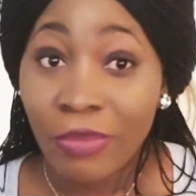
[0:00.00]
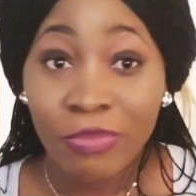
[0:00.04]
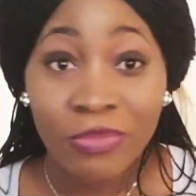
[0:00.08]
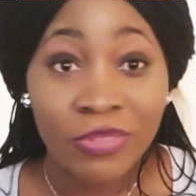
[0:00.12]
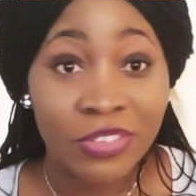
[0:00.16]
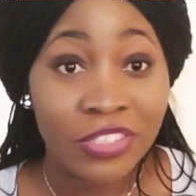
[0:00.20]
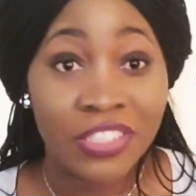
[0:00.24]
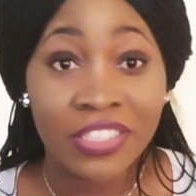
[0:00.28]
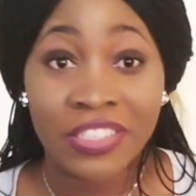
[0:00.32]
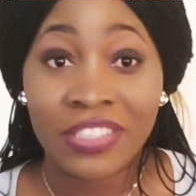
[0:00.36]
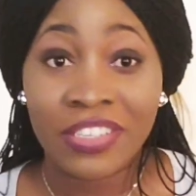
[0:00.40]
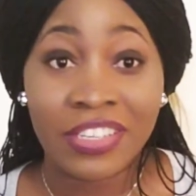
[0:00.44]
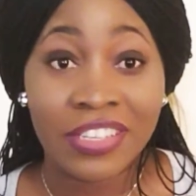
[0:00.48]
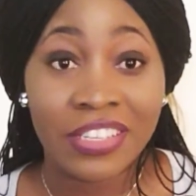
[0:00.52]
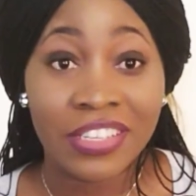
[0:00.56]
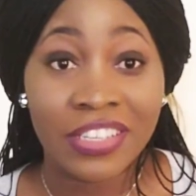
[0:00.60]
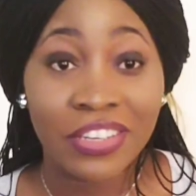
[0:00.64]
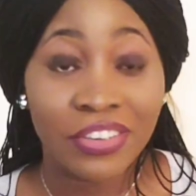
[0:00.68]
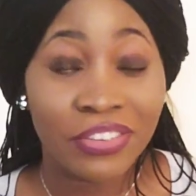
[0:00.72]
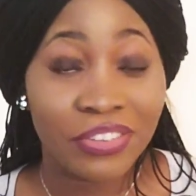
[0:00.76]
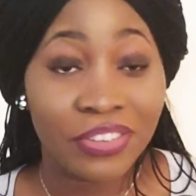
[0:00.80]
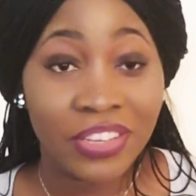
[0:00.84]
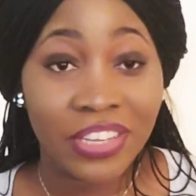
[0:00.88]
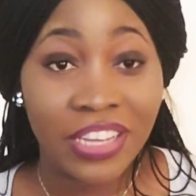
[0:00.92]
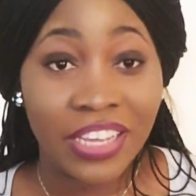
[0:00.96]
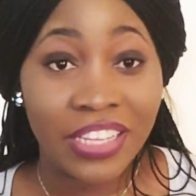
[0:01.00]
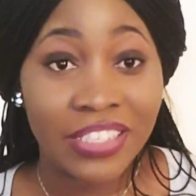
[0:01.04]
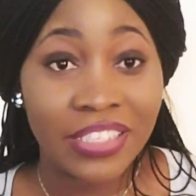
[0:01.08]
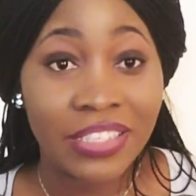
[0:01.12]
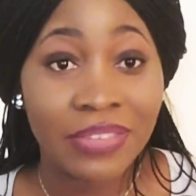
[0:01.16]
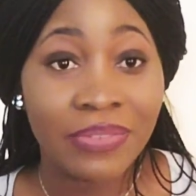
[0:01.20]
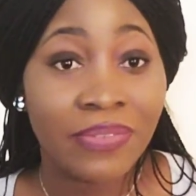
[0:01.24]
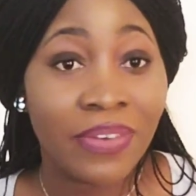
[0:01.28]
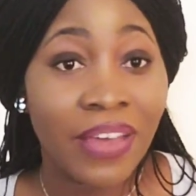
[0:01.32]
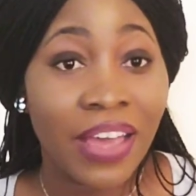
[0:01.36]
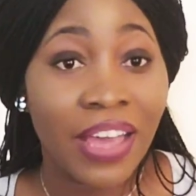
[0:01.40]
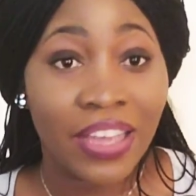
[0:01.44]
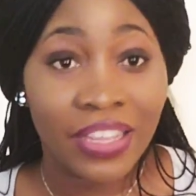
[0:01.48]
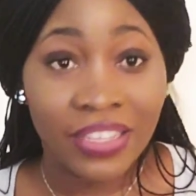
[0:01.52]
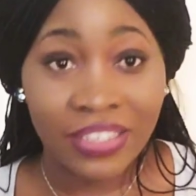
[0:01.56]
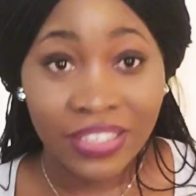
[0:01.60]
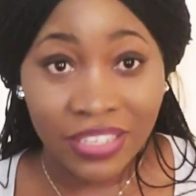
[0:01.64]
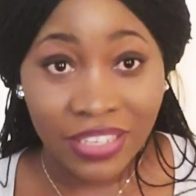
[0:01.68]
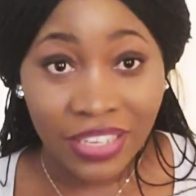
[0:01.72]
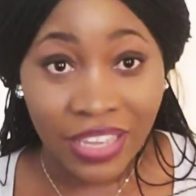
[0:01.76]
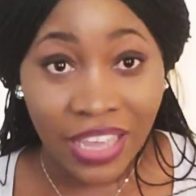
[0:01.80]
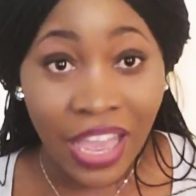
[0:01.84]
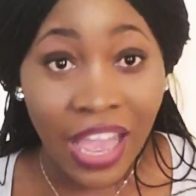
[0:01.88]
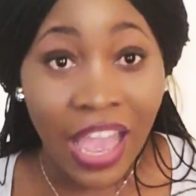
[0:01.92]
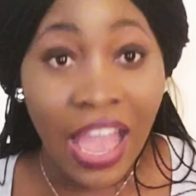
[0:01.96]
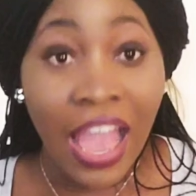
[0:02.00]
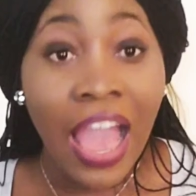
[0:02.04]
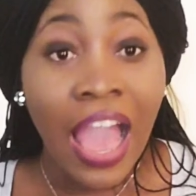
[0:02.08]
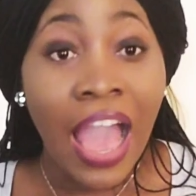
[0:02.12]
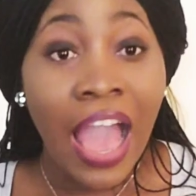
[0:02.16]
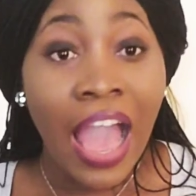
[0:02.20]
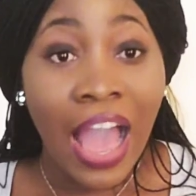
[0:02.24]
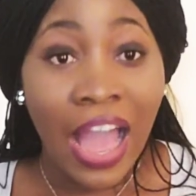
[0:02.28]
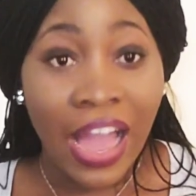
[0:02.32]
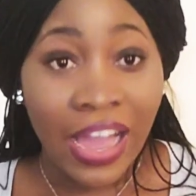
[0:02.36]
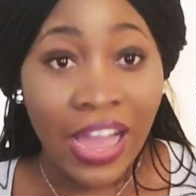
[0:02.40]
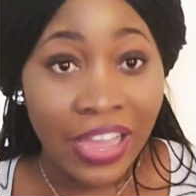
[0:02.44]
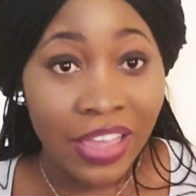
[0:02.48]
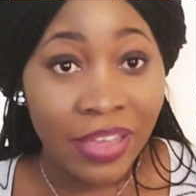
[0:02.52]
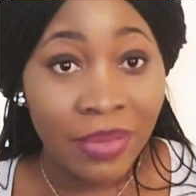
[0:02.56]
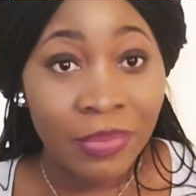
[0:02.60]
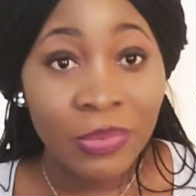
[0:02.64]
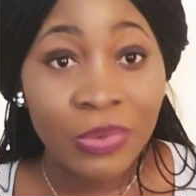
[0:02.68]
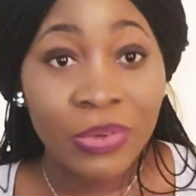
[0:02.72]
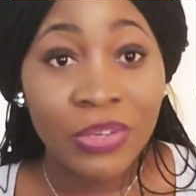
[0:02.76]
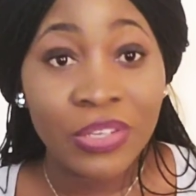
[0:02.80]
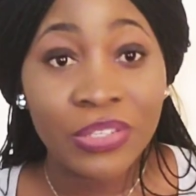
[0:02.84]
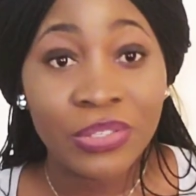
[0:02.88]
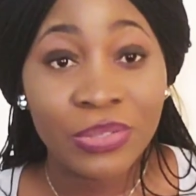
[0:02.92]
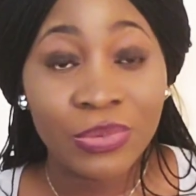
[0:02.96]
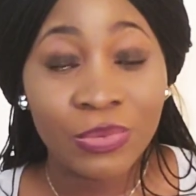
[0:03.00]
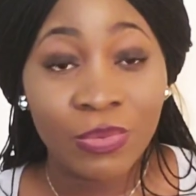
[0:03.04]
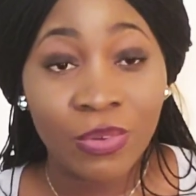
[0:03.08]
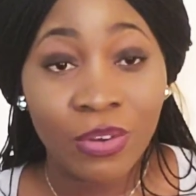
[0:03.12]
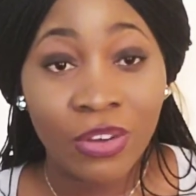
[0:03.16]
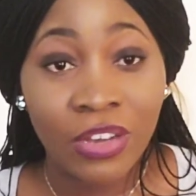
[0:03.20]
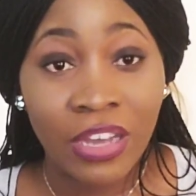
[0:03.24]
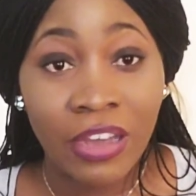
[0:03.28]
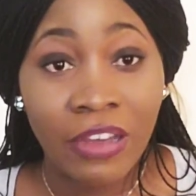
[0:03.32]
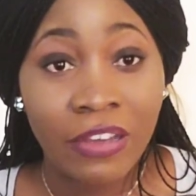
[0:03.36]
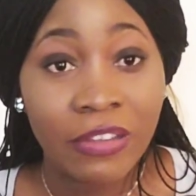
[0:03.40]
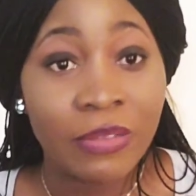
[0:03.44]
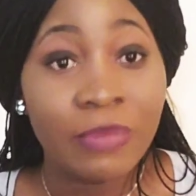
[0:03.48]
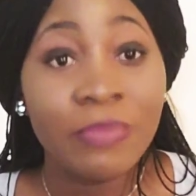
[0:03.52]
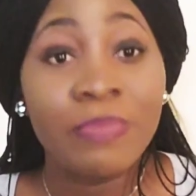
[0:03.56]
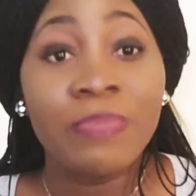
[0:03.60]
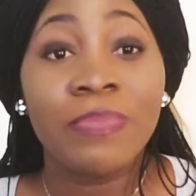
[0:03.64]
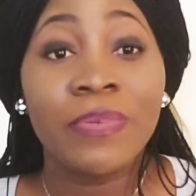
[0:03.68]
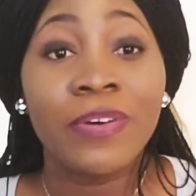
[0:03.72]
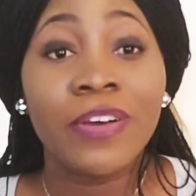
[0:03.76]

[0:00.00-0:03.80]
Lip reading: I'm just gonna tell you guys the facts. I am going to work out,